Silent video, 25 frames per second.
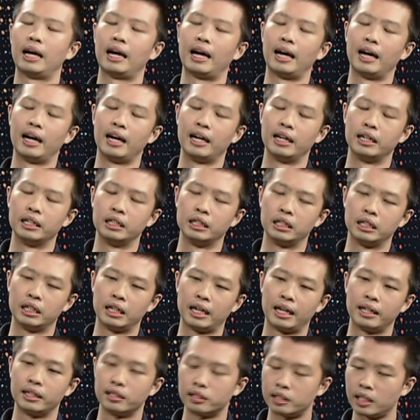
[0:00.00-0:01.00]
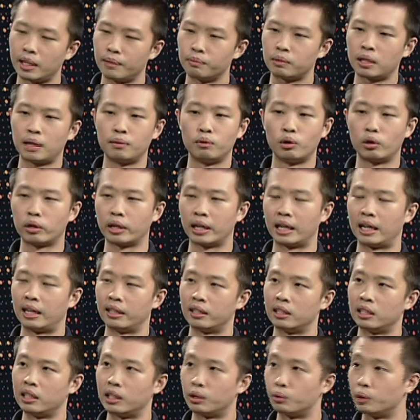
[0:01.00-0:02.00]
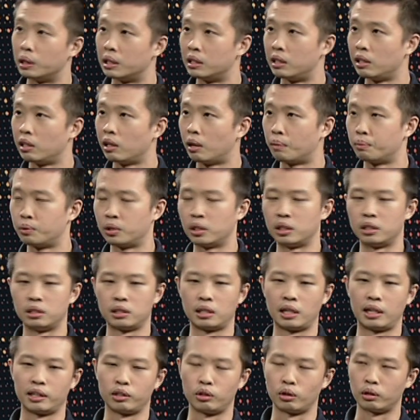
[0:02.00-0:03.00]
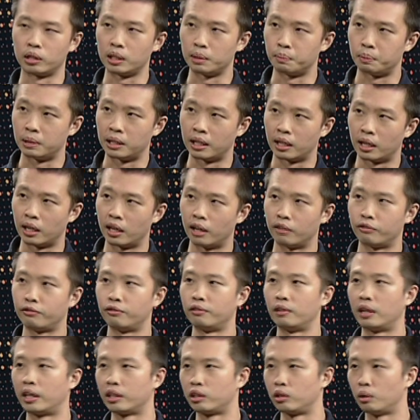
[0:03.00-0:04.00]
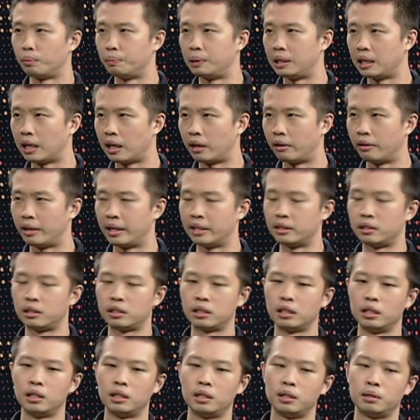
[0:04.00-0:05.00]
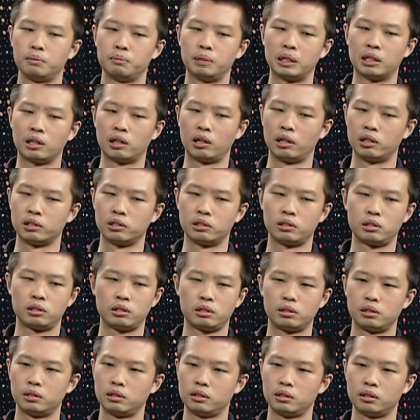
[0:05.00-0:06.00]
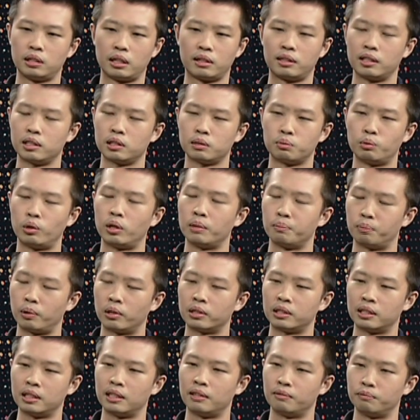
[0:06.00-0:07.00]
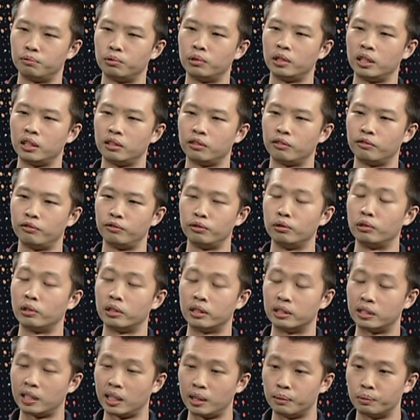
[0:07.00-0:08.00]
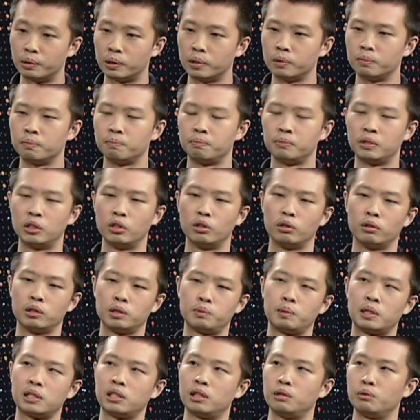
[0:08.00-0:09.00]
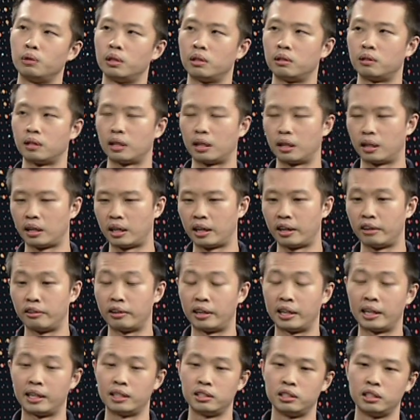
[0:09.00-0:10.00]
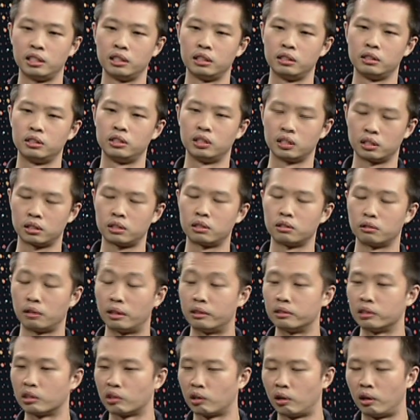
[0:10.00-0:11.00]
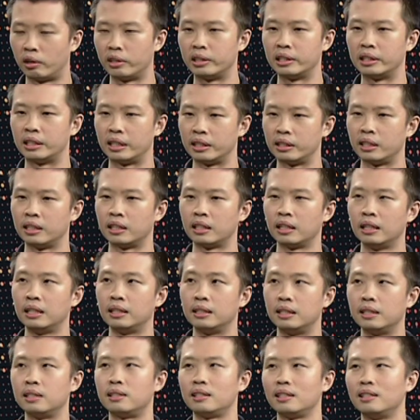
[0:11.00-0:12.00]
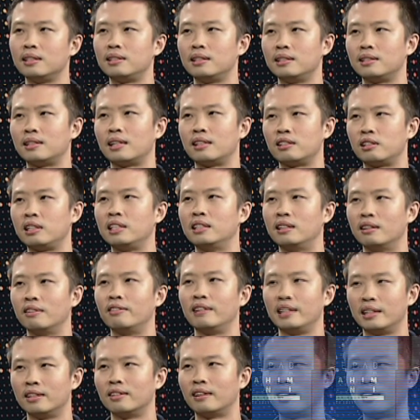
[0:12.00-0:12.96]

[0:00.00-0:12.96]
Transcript: And at the same time, look at other liquidity options like your EPF, like your PRS, because nothing is more important than putting food on the table, you know, especially with Hari Raya Haji just around the corner. I think this is essentially the real